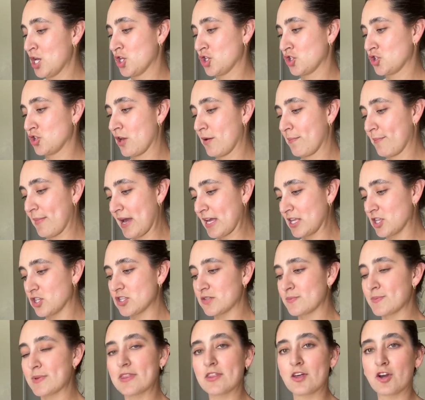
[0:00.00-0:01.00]
so it might
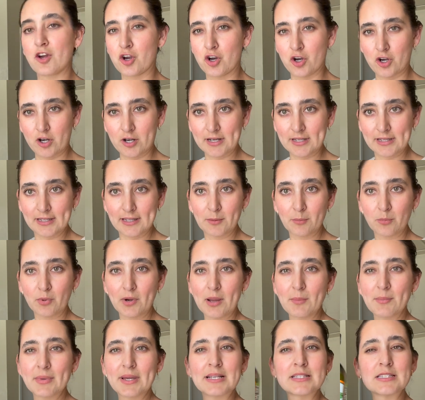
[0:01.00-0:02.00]
just be the Kirkland
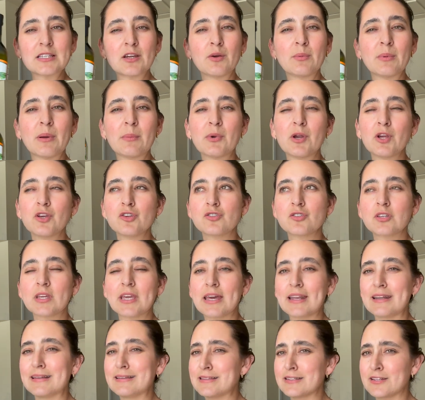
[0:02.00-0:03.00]
brand, because I remember I used to
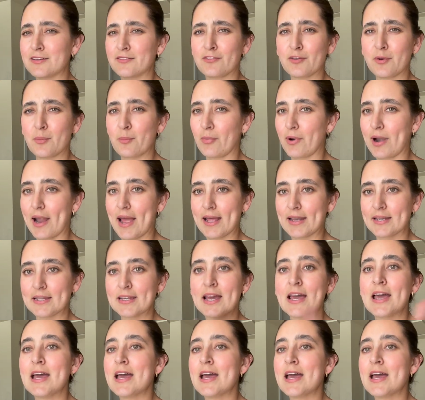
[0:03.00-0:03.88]
get a different brand.